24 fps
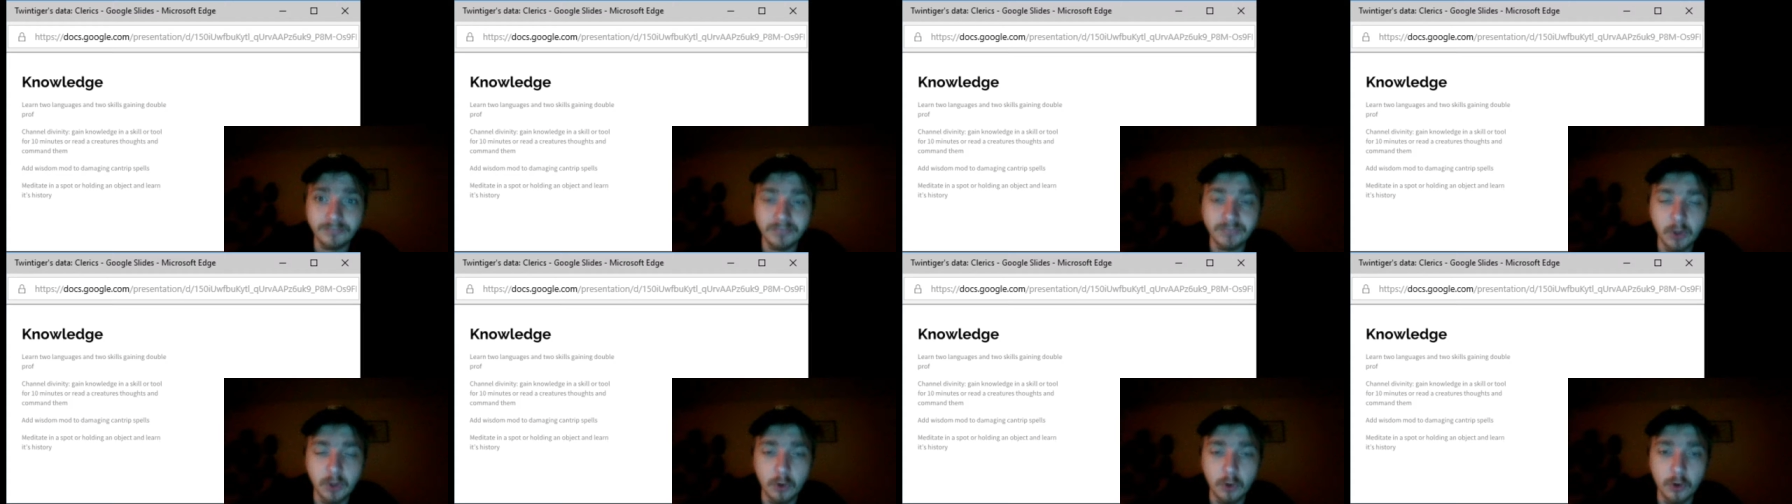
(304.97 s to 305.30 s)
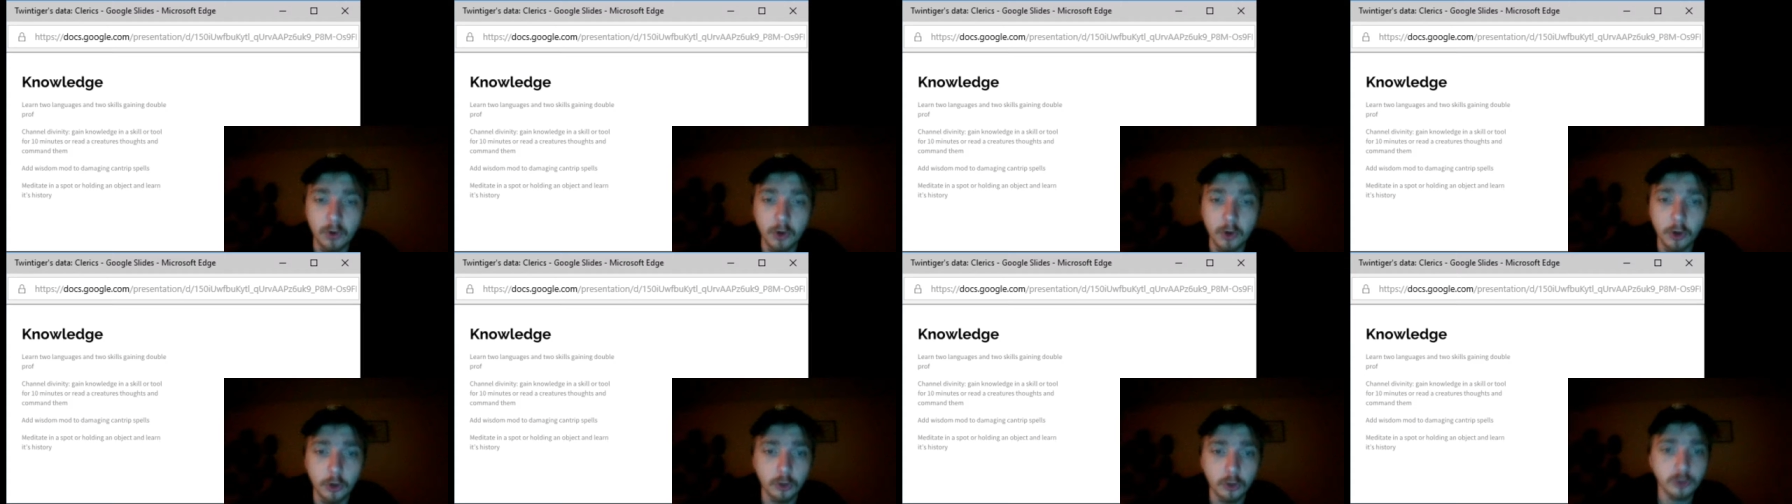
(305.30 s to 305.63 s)

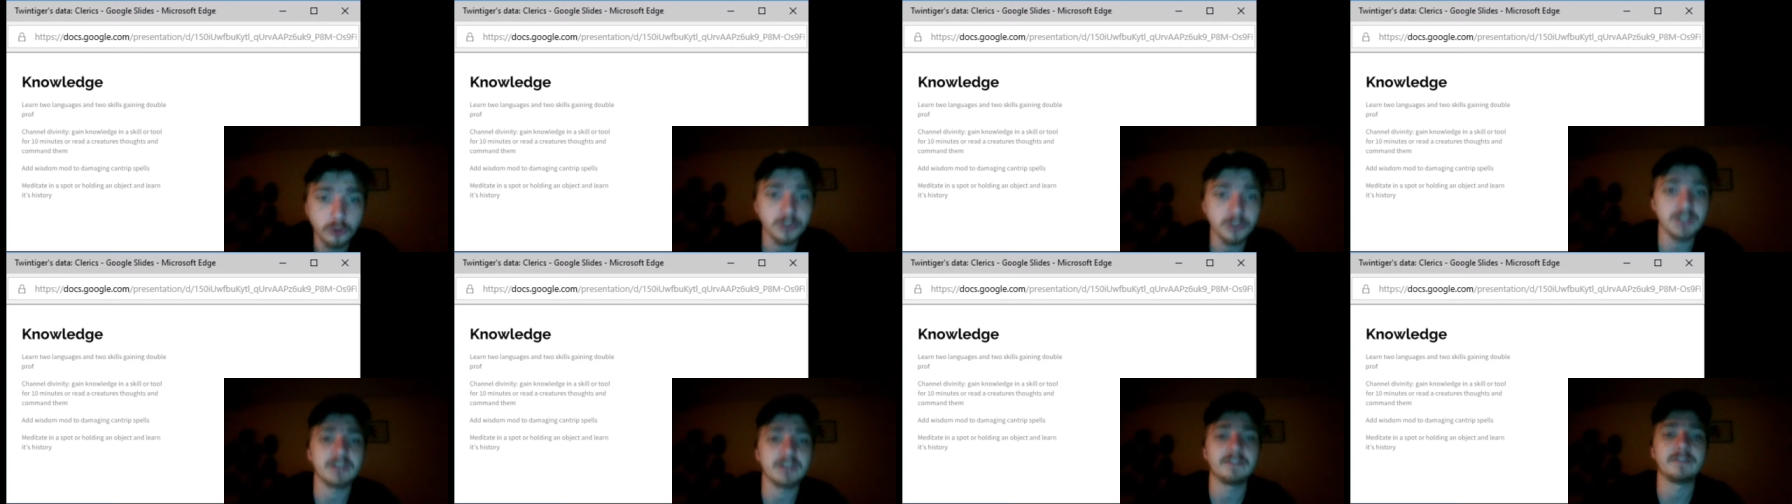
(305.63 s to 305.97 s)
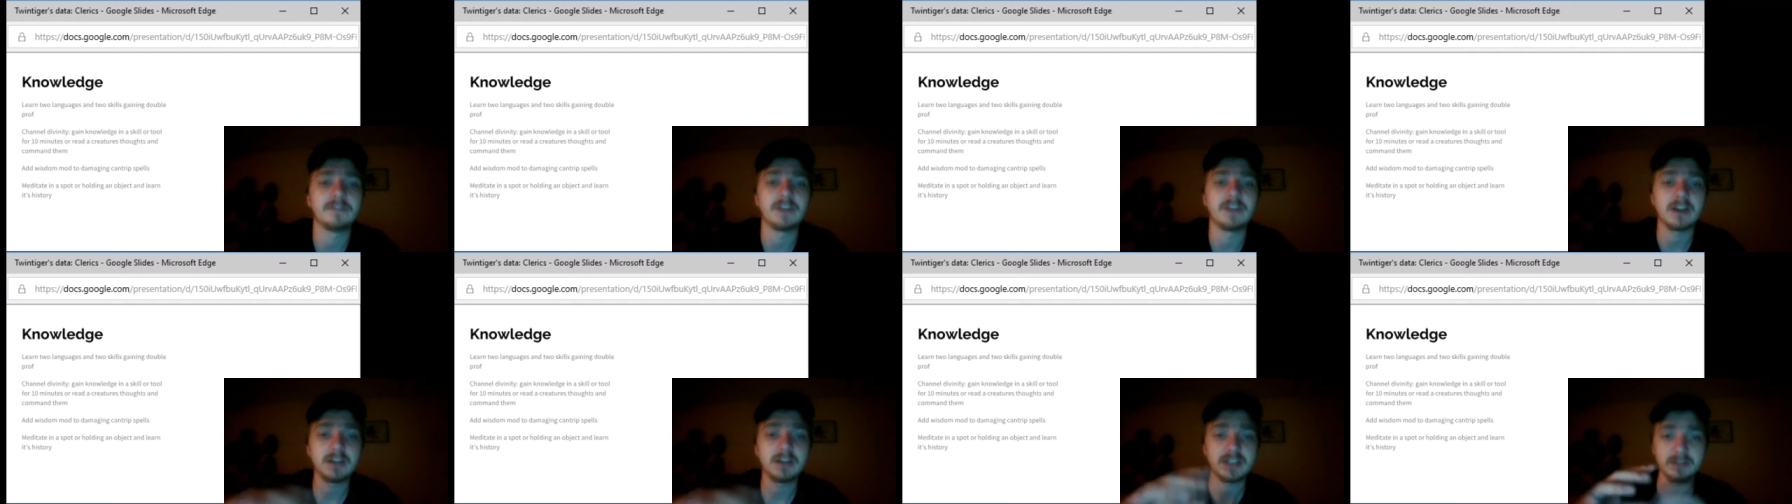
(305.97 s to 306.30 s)
or holding a
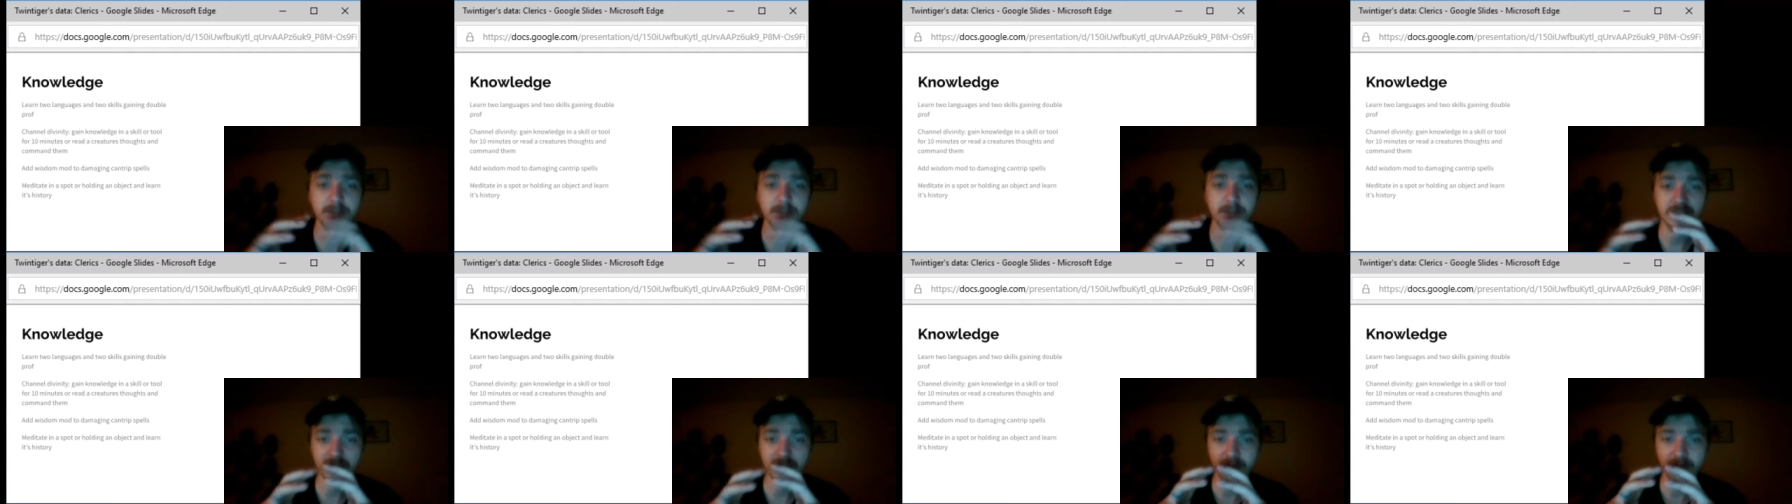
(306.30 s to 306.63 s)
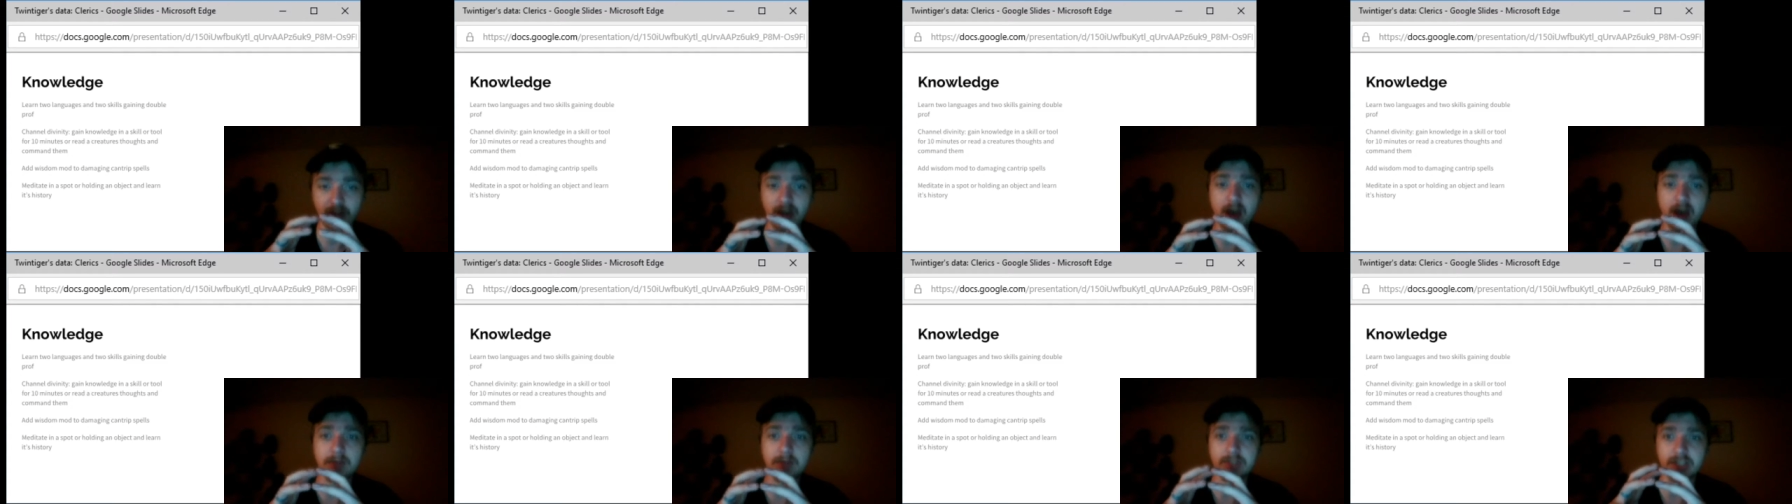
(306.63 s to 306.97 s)
very specific
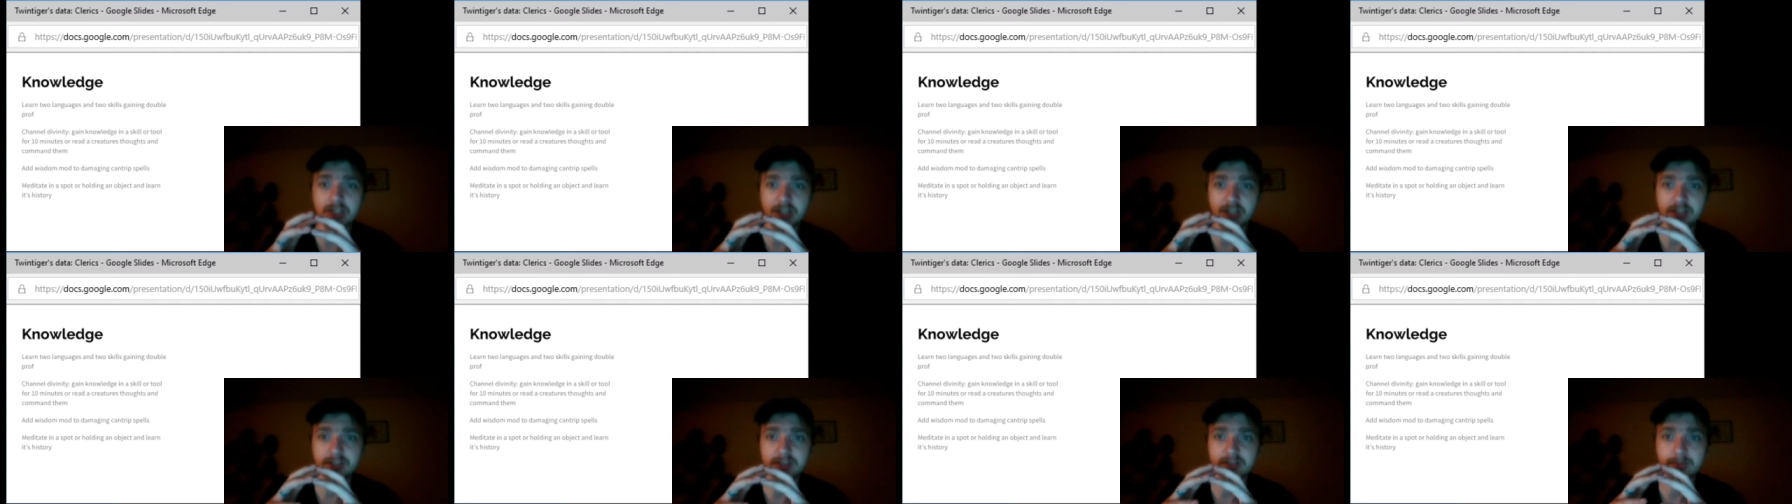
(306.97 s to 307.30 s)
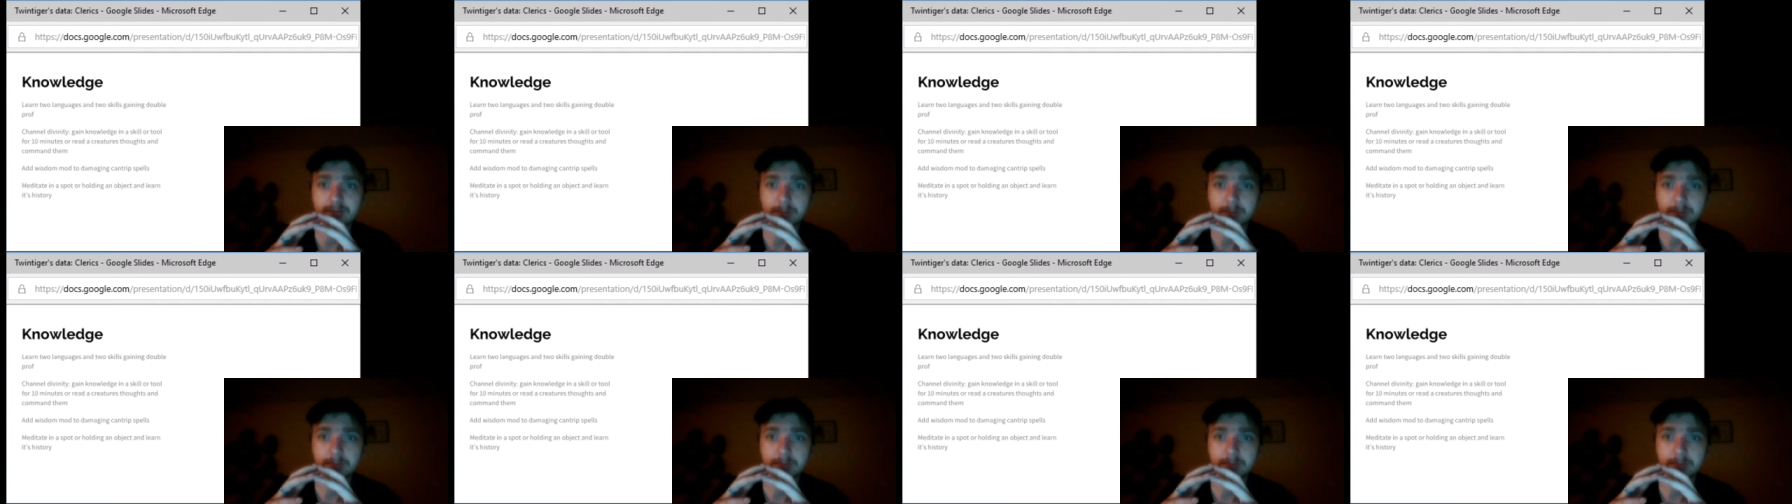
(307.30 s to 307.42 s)
object